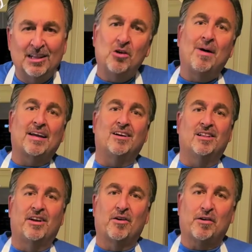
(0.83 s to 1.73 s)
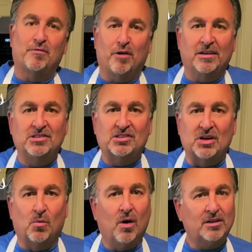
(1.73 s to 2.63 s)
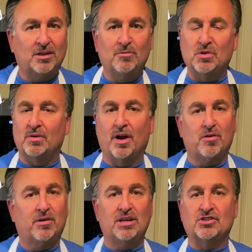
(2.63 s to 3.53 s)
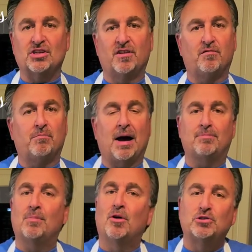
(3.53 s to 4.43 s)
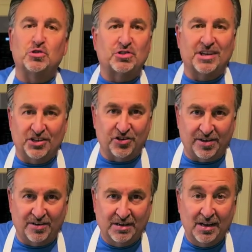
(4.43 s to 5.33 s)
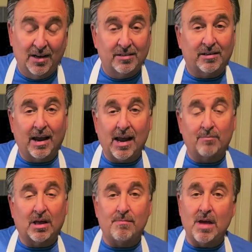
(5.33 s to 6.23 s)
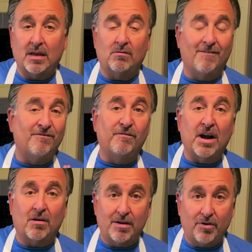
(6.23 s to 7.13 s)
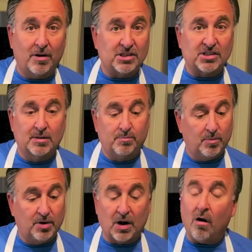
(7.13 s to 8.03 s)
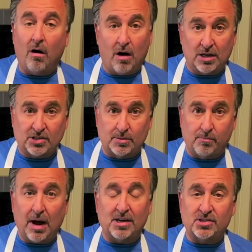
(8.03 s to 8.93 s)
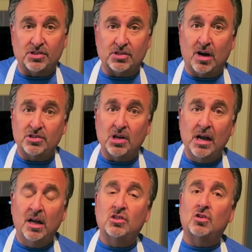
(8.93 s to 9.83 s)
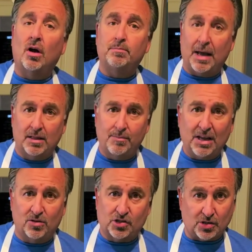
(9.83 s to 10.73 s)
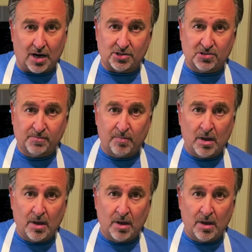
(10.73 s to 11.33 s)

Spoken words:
Hello, my culinary friends, and welcome to another edition of Papa Bojo's Kitchen. Today I'm going to make you a very simple but awesome pasta sauce. It's called Palomino Sauce.